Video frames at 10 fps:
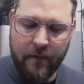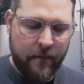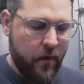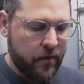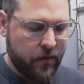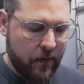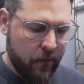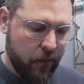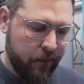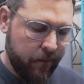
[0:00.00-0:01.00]
Very
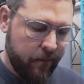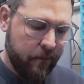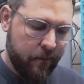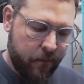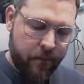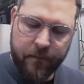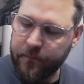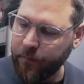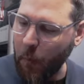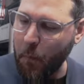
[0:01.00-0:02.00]
straightforward.
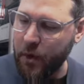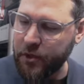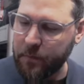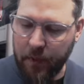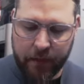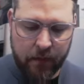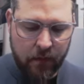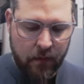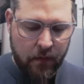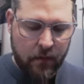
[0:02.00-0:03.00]
Pressure plate.
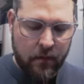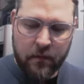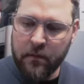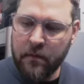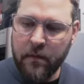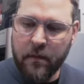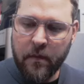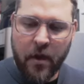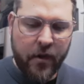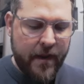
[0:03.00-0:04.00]

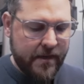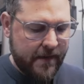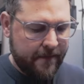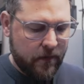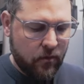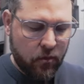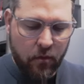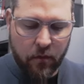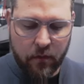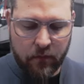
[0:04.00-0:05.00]
Now you can actually fit your
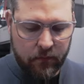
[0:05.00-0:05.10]
door.